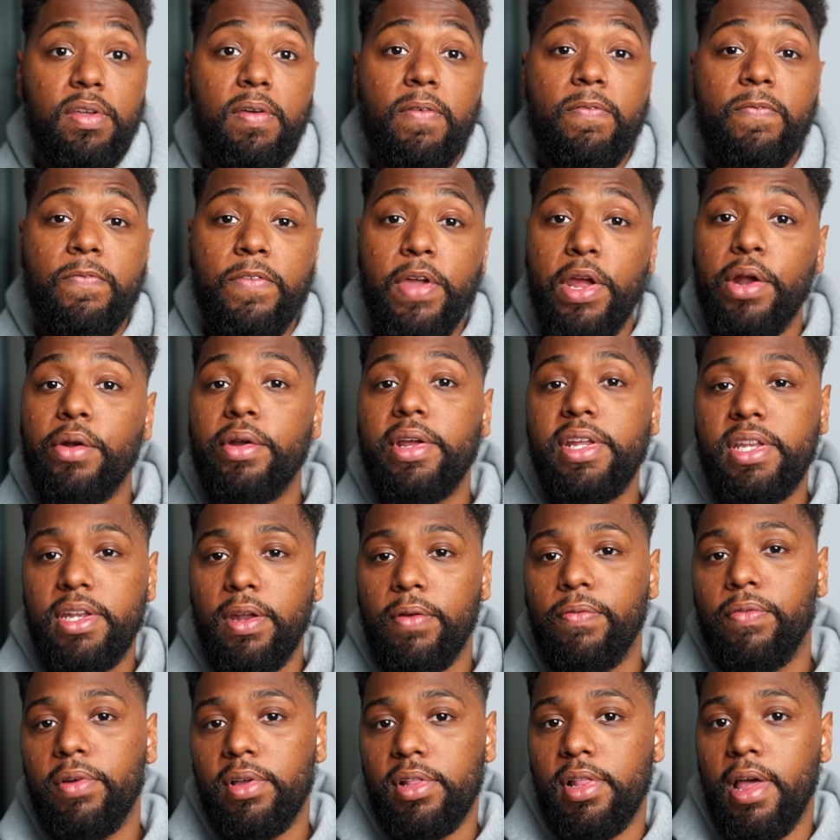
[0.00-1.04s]
very
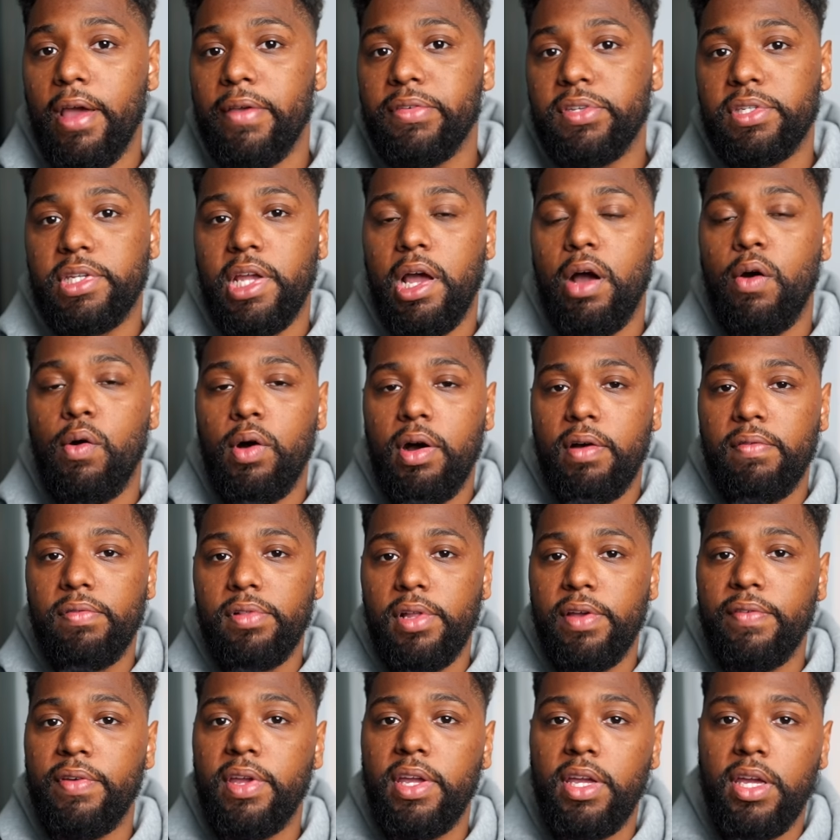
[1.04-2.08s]
different lifestyle of
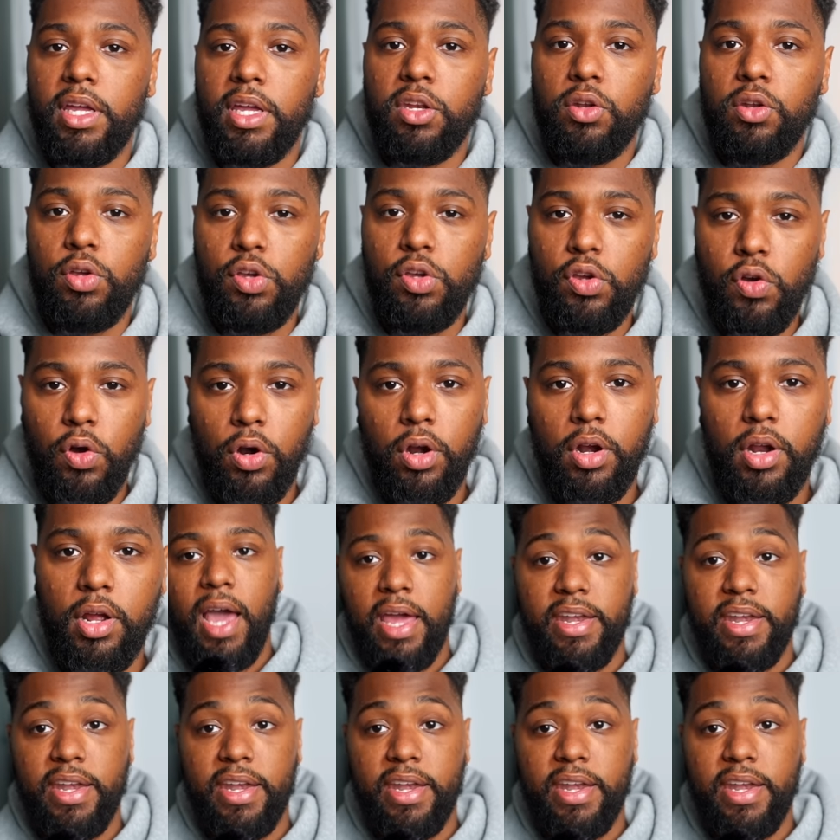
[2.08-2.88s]
living in New York.